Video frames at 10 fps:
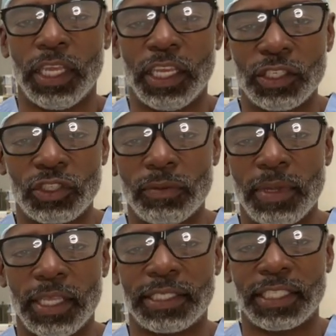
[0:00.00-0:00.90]

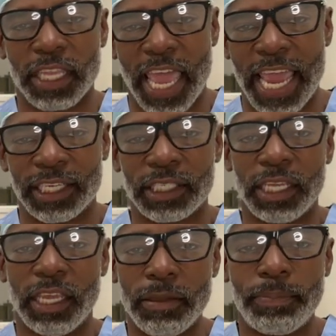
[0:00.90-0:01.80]

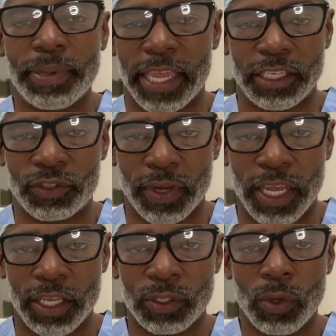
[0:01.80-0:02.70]
instrument/implant
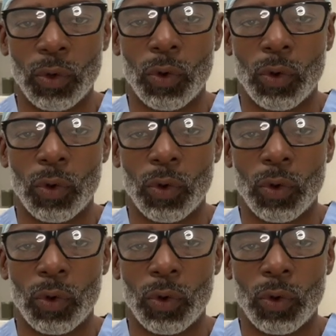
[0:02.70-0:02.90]
trays,